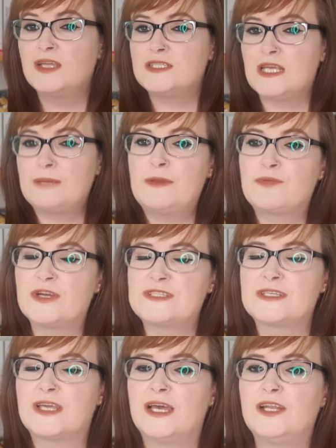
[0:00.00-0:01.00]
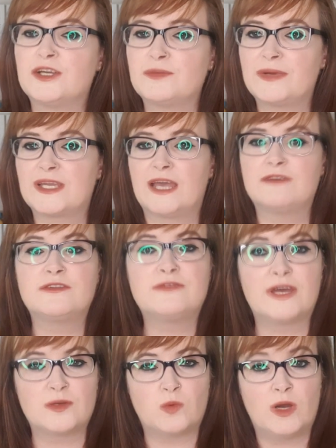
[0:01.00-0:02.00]
Date Me Bryson Keller by Kevin
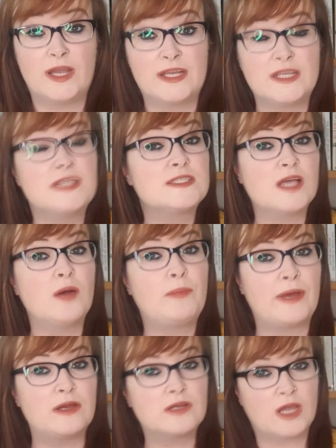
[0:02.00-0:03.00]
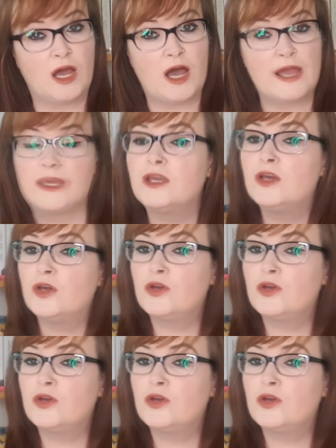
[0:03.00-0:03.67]
van Whye is about Kai